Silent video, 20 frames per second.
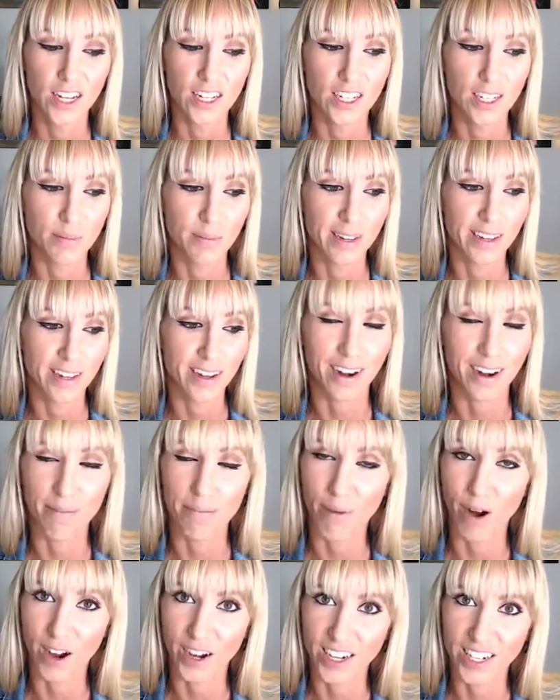to be
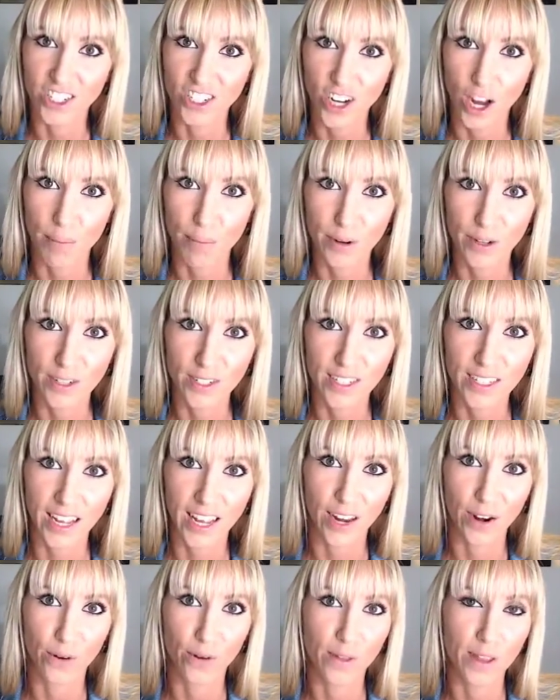of bargain shoppers
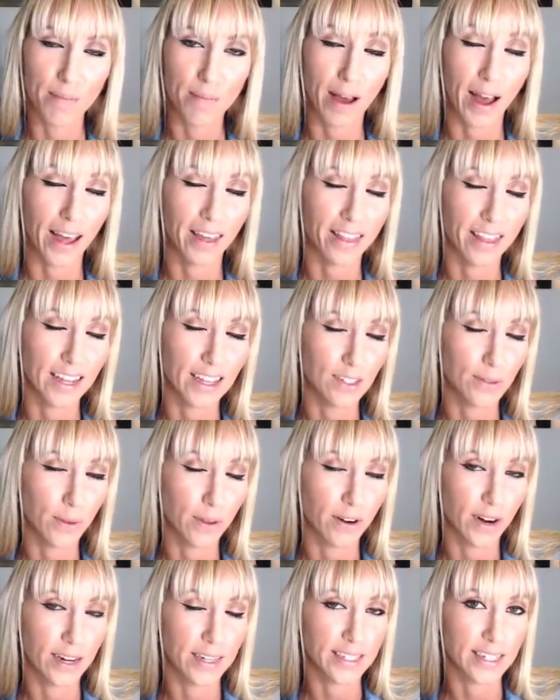and only buy things when
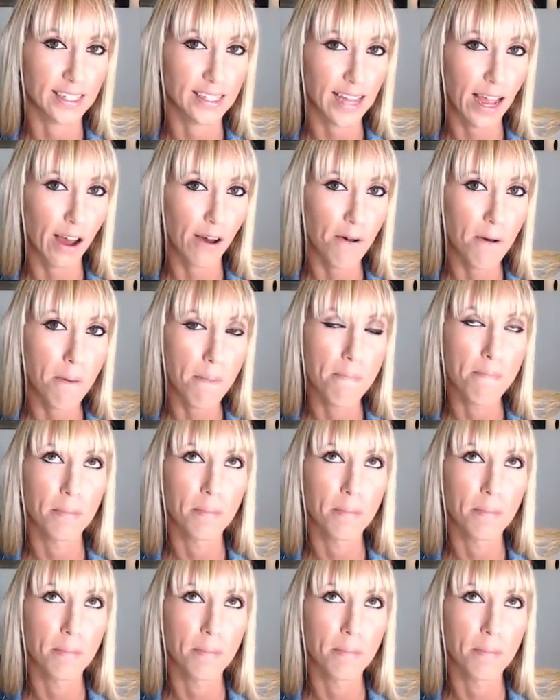they're on discount.